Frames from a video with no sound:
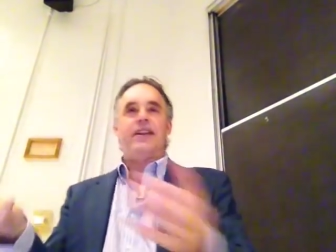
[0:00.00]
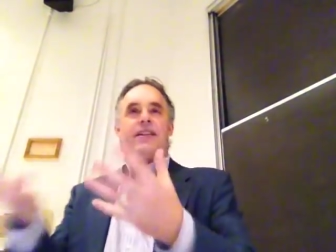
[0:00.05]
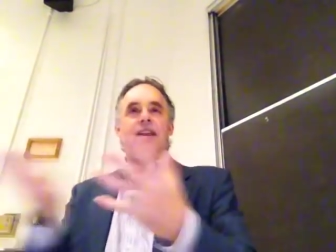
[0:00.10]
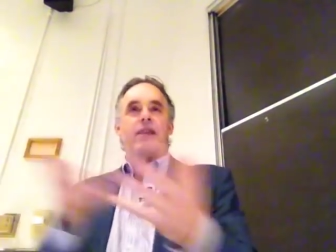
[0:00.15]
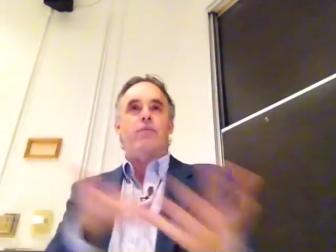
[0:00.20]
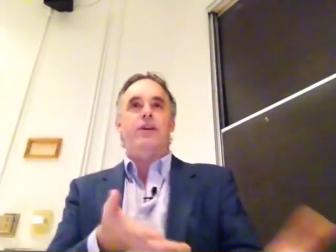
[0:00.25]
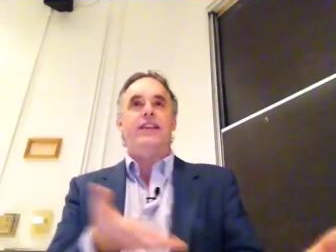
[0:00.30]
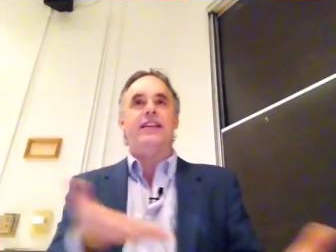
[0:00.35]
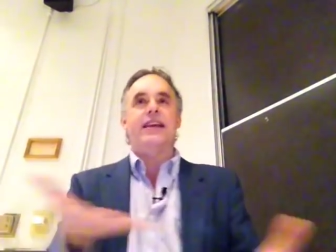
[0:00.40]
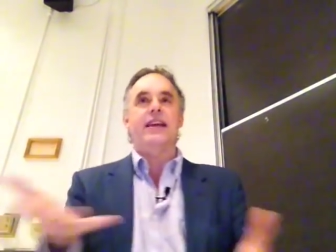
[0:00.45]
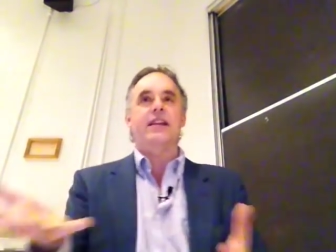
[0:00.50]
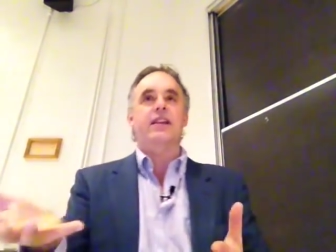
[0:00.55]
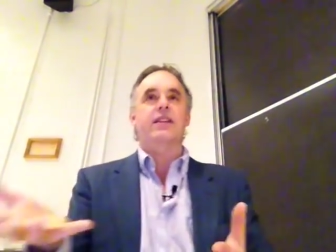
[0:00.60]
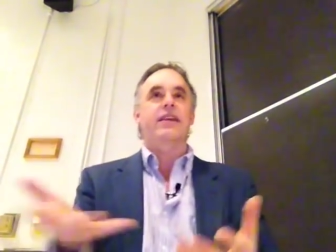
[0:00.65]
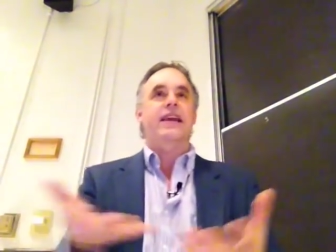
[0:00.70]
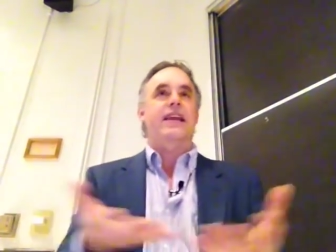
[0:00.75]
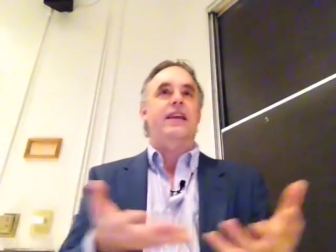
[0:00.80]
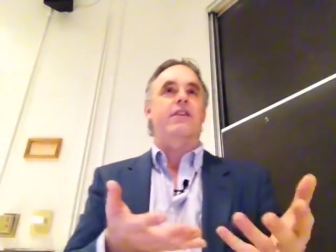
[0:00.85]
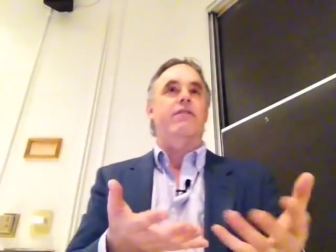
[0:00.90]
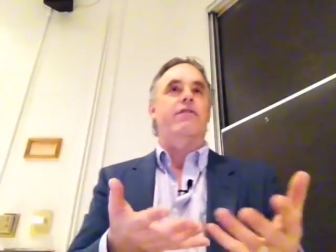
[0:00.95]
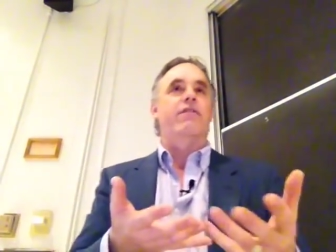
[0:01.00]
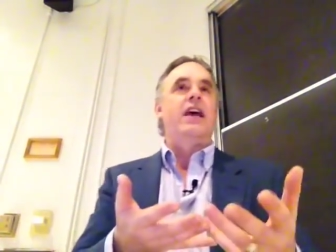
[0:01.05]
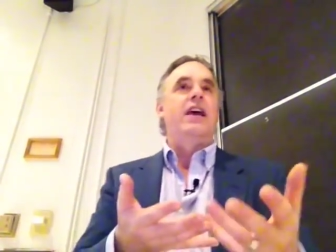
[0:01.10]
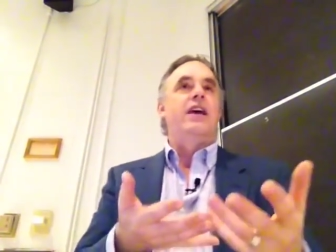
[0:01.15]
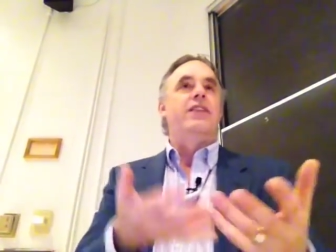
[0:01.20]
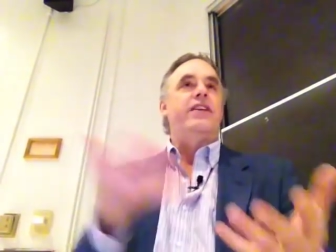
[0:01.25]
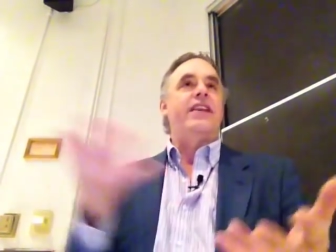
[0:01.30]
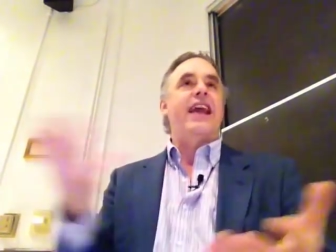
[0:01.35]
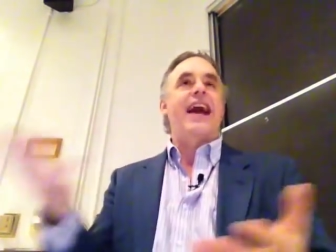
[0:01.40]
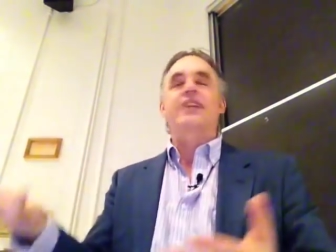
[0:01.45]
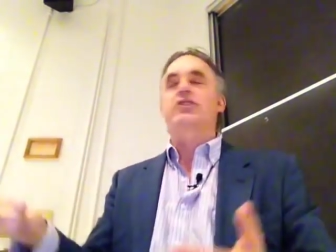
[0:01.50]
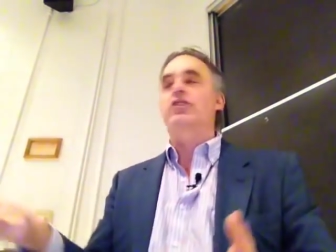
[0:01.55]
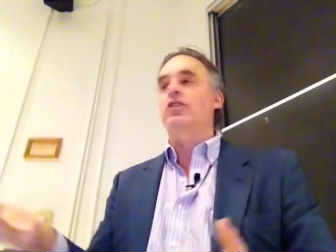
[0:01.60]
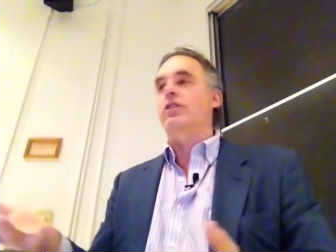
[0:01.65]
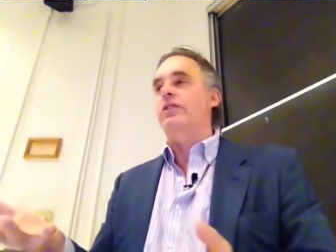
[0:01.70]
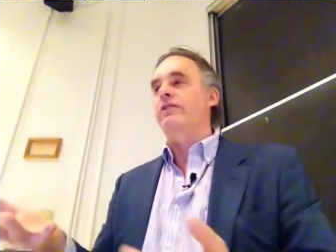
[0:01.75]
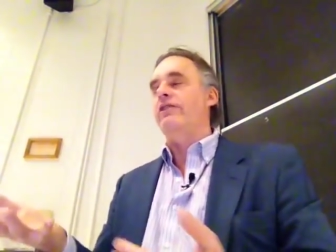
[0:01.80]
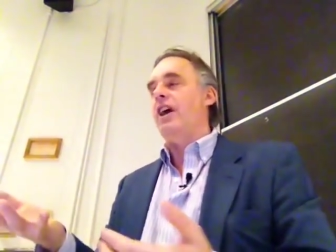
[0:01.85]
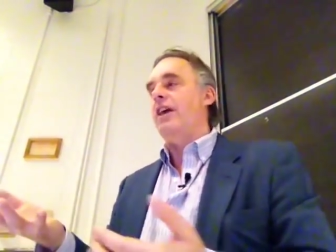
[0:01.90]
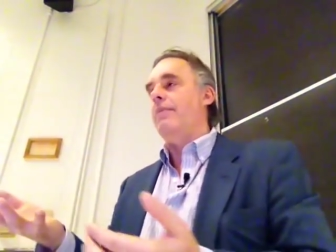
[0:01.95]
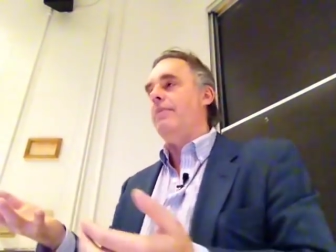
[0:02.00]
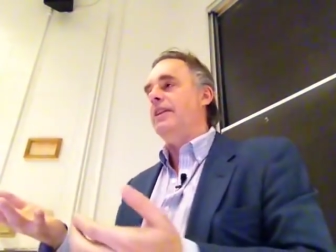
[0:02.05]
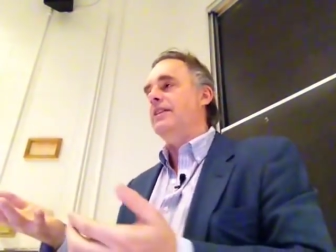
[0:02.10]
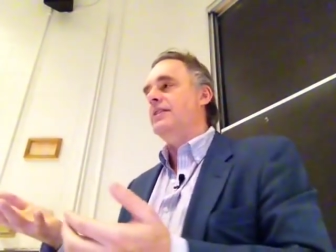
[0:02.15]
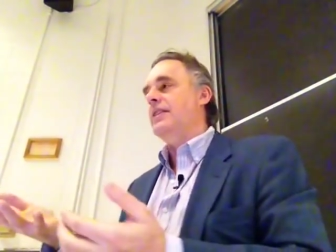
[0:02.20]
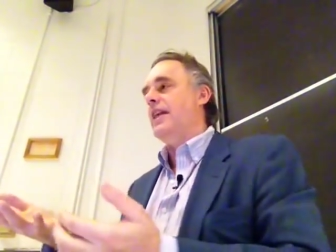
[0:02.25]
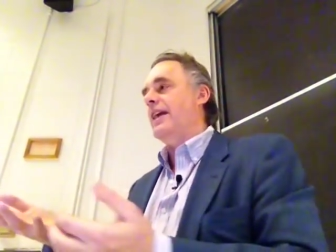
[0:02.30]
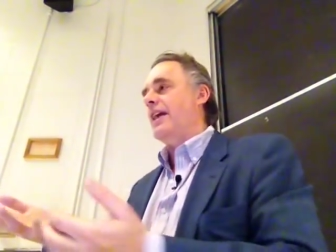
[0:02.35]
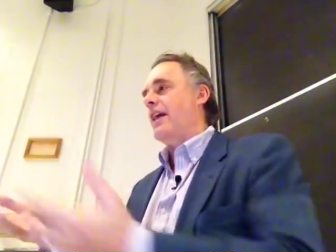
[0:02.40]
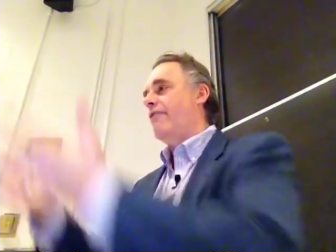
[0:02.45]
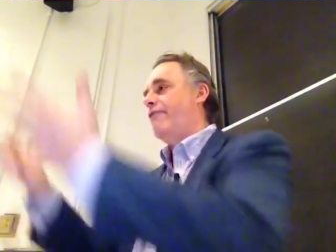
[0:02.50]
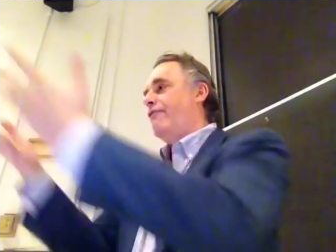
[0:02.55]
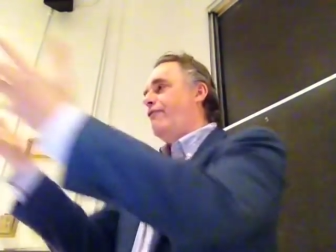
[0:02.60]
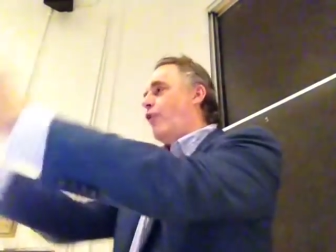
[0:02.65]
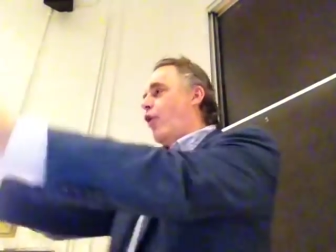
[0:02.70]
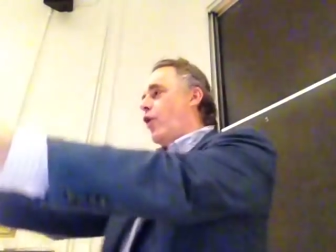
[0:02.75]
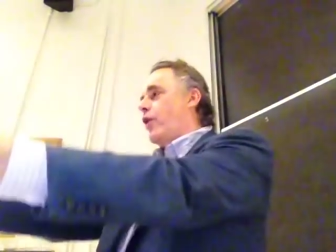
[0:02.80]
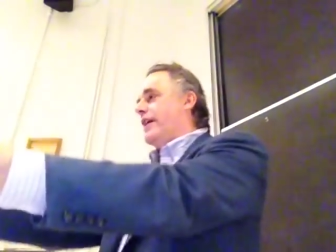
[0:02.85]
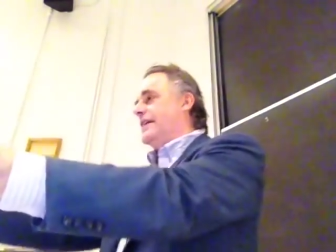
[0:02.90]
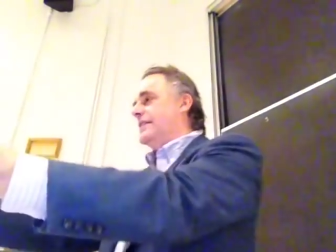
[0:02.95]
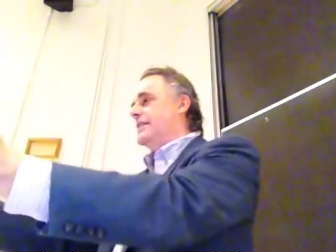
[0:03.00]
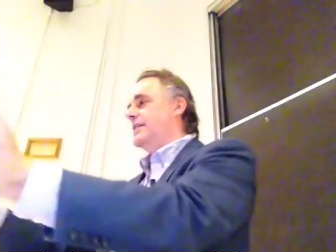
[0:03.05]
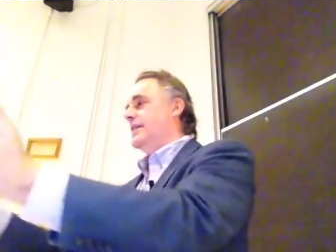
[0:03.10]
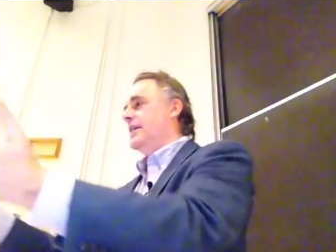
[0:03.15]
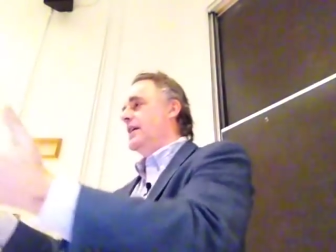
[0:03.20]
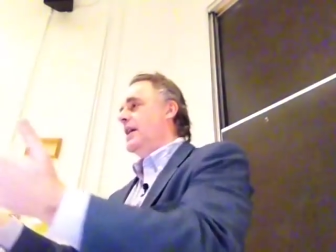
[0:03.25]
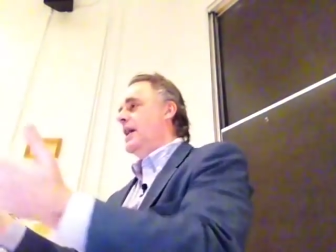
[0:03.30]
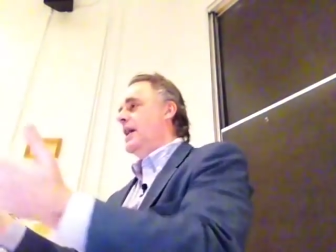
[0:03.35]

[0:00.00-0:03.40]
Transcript: and then we tend to think of the natural environment as like a forest.